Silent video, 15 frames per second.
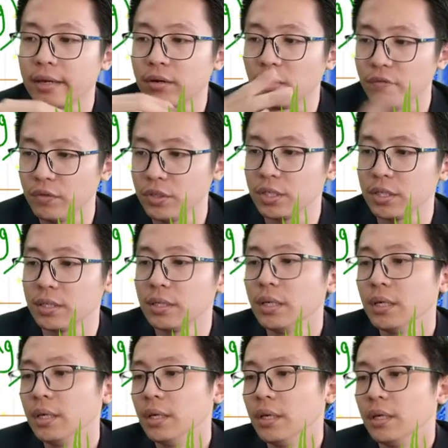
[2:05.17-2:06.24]
converging.
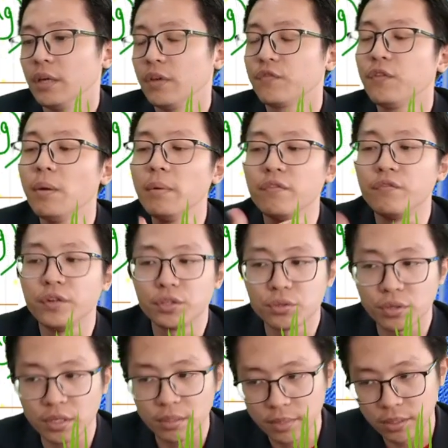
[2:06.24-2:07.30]
It form a
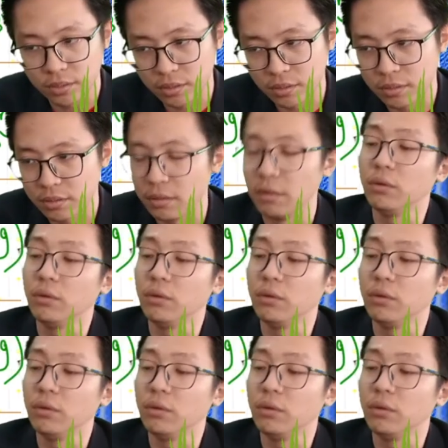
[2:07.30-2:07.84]
virtual image.